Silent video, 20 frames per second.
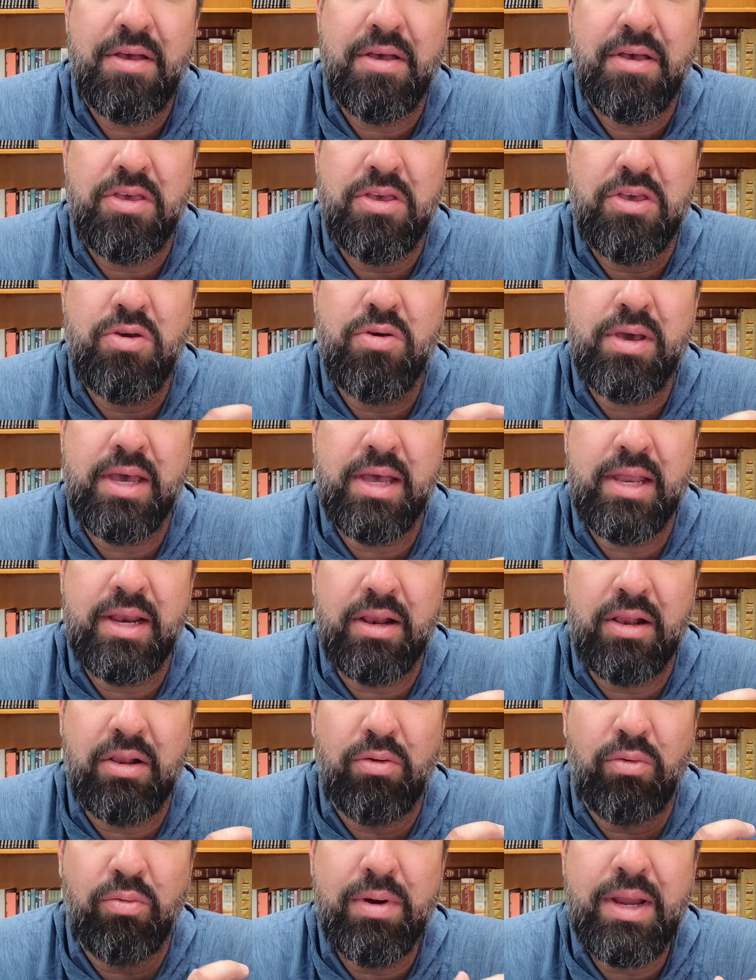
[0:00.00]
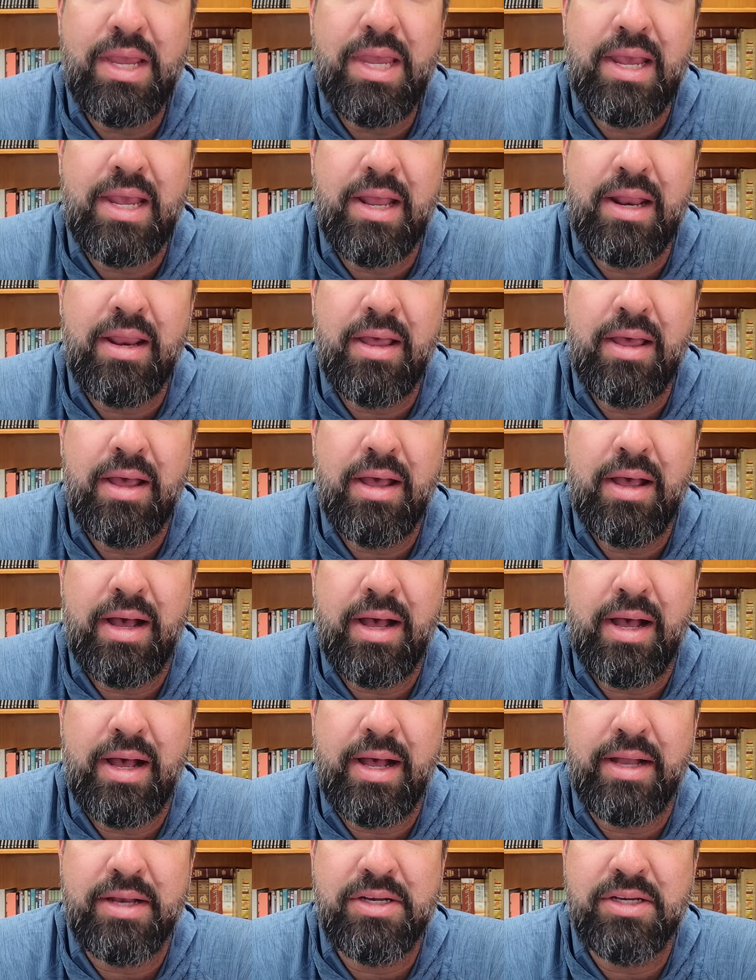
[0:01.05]
you can read
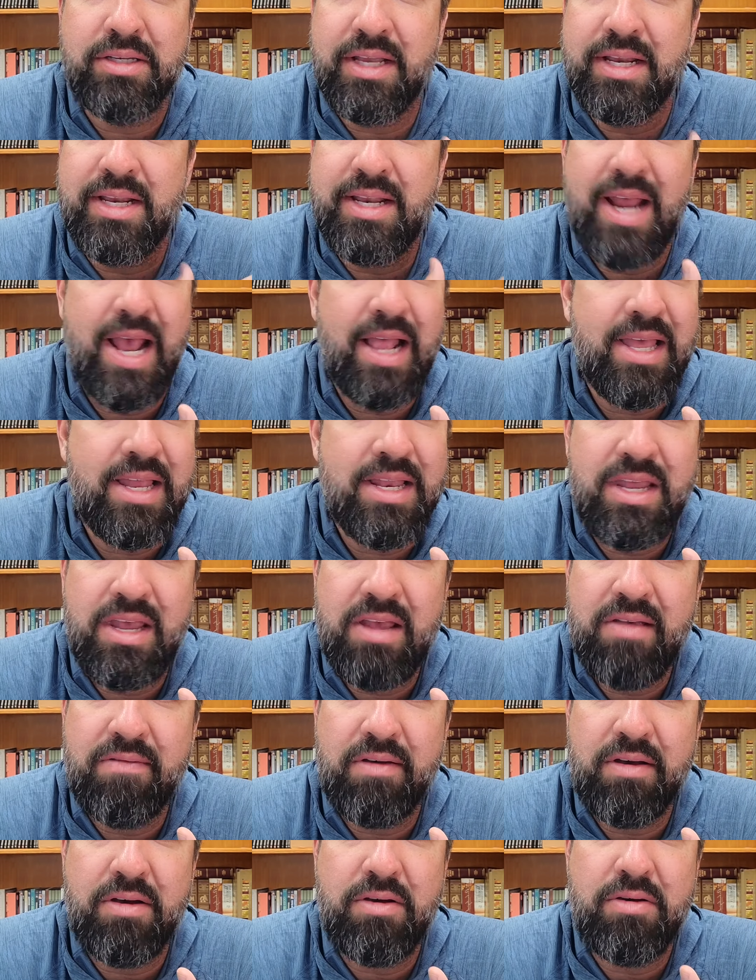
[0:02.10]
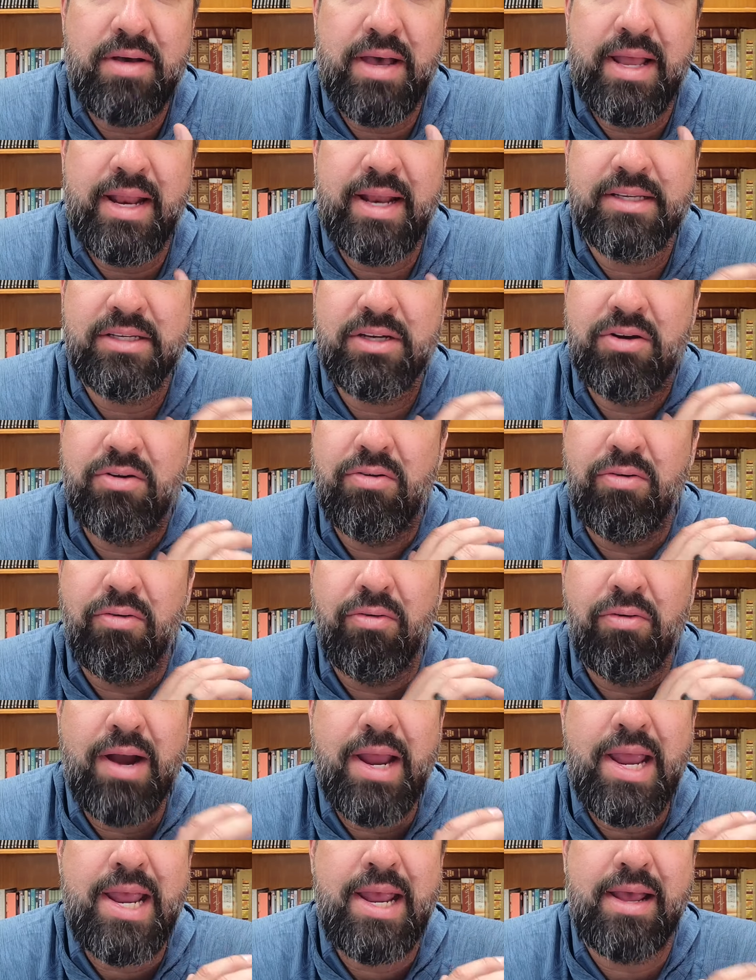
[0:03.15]
uh, just a daily Devo, and it's
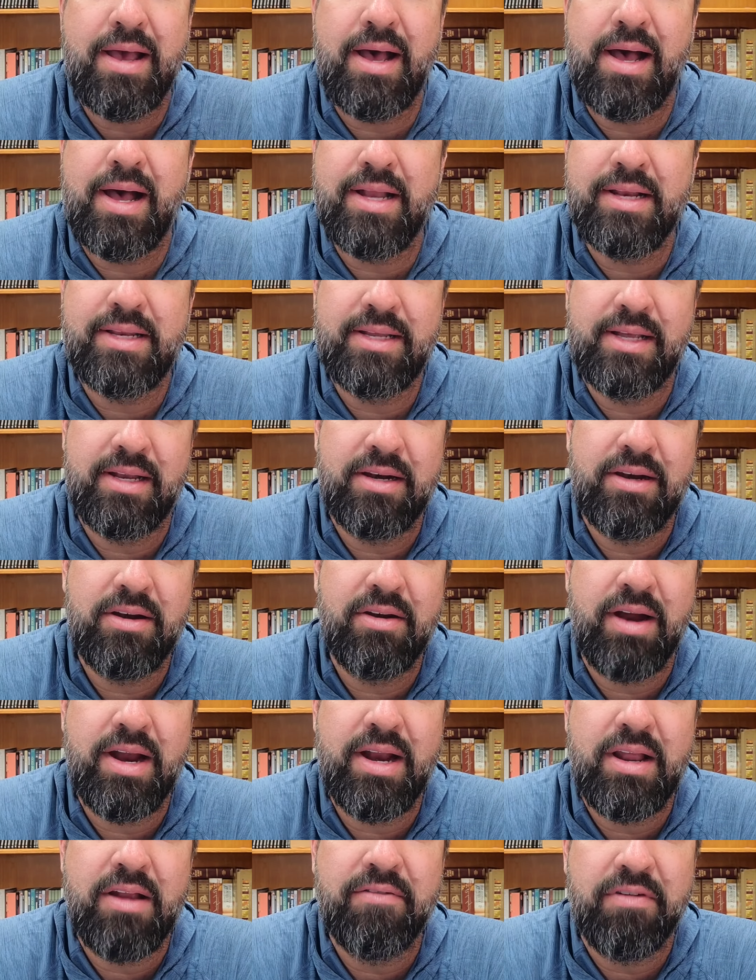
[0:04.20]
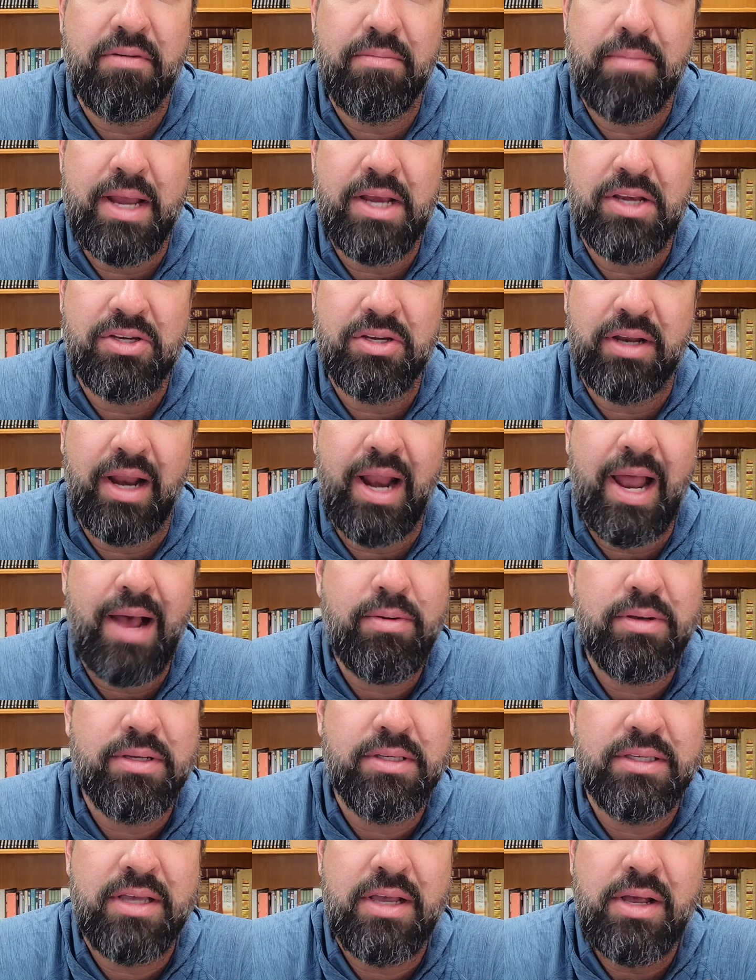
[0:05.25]
great content and great information. And I
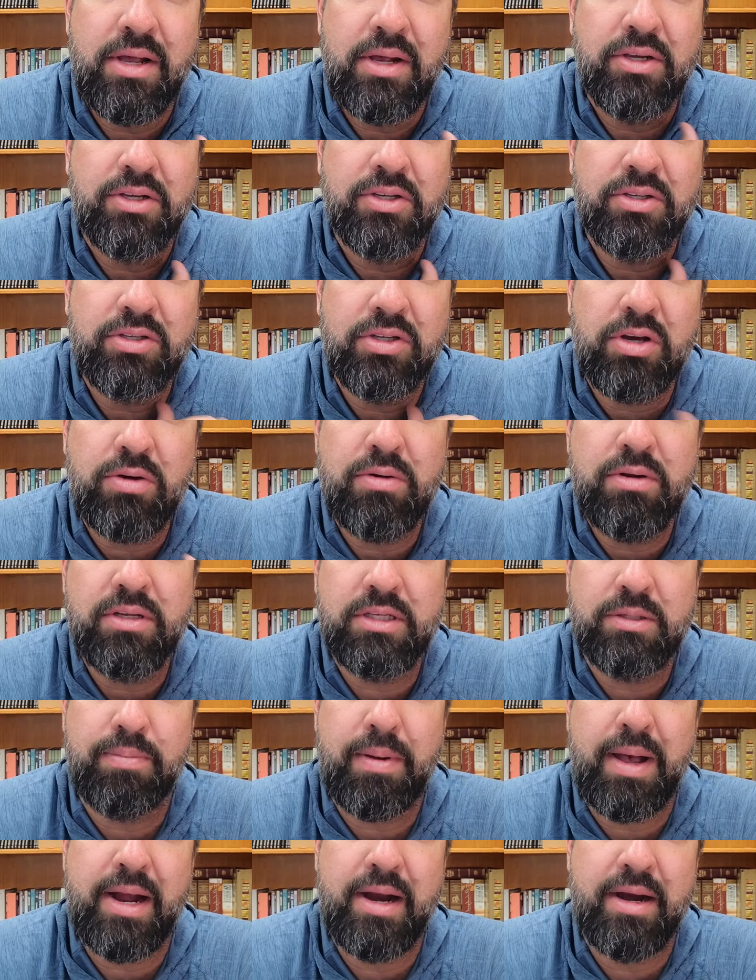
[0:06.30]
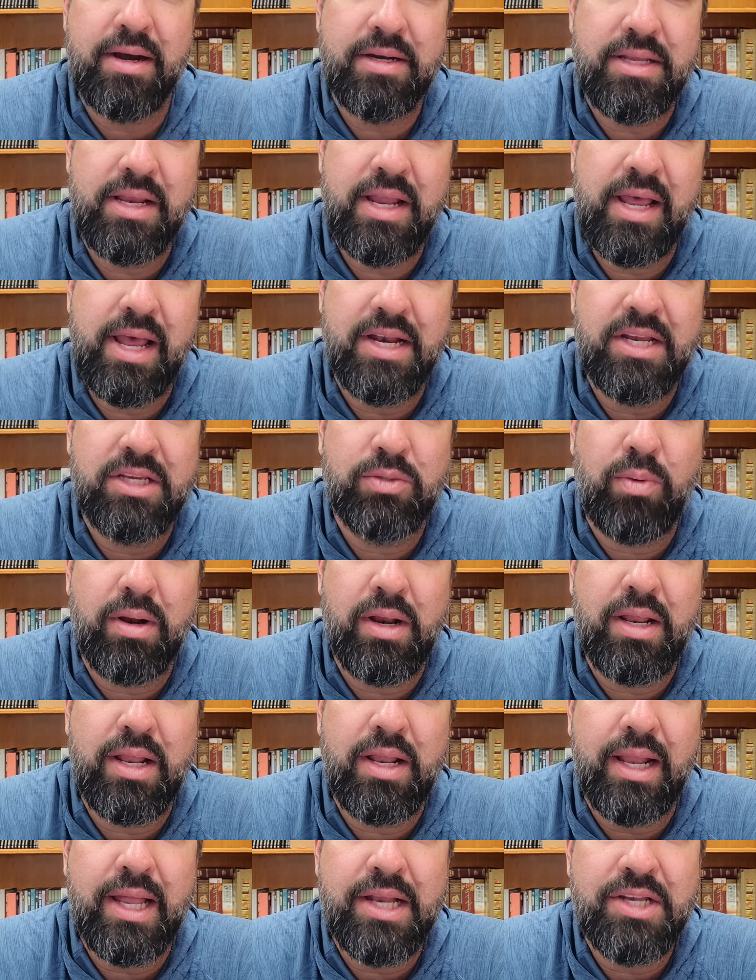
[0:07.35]
was so inspired today. I just wanted
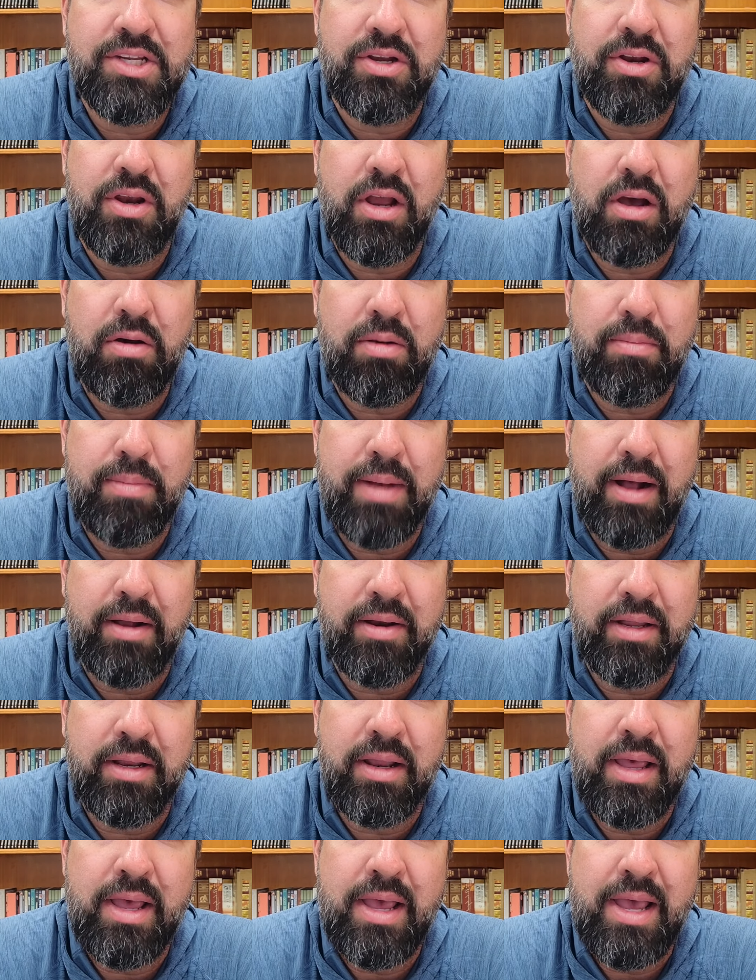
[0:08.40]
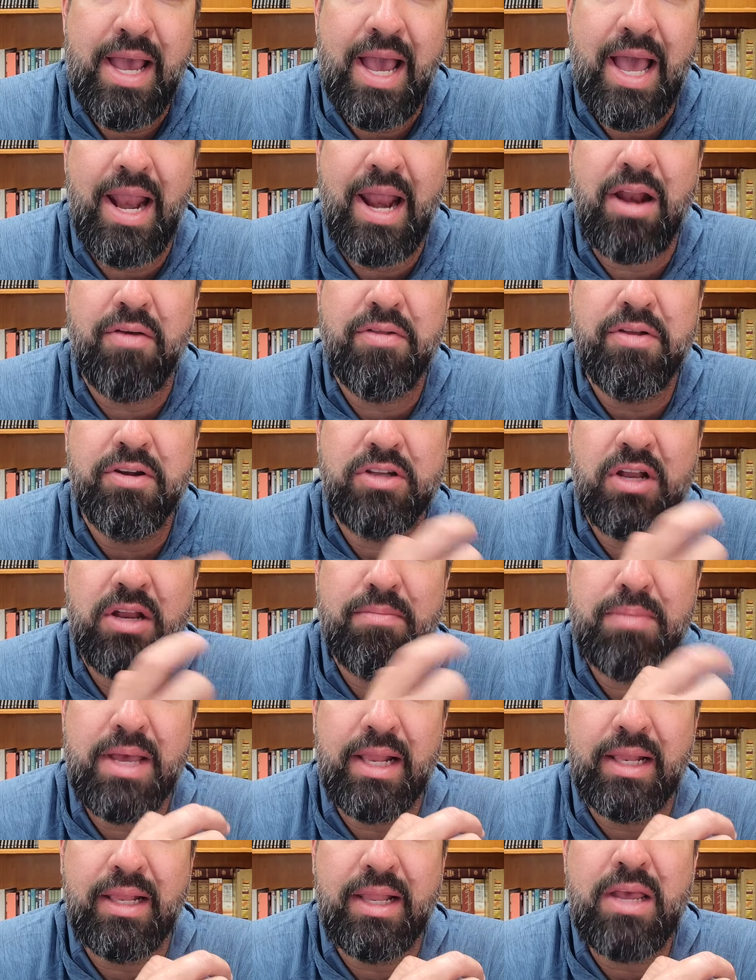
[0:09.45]
to let you know about it. And I know there's going to
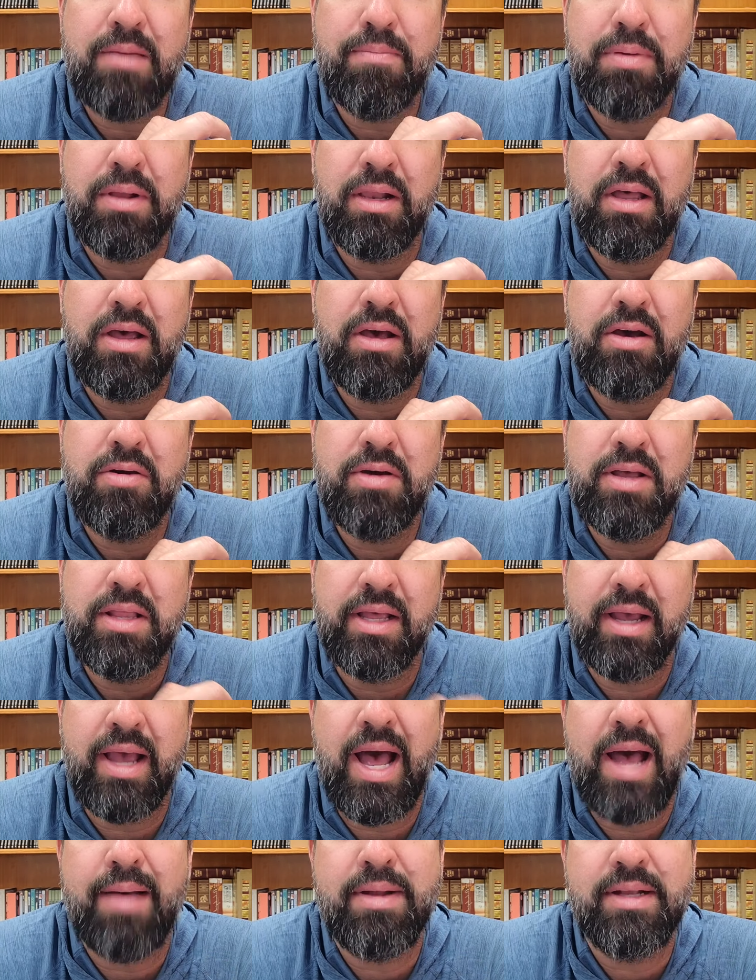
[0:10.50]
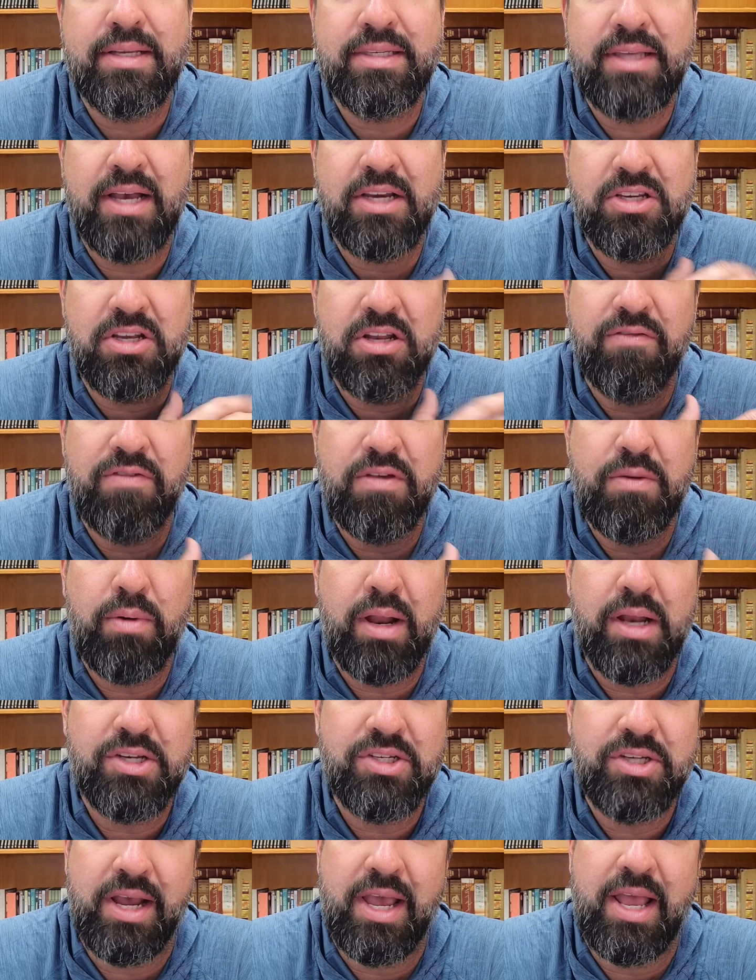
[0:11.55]
be a link below in the comment section if you
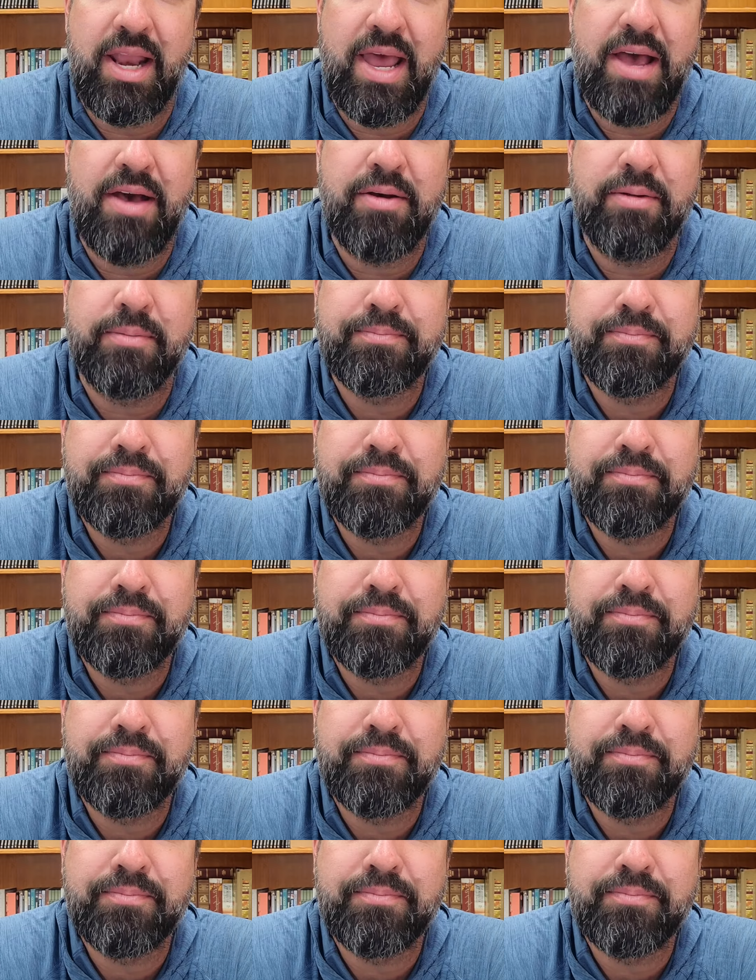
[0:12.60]
want to check it out.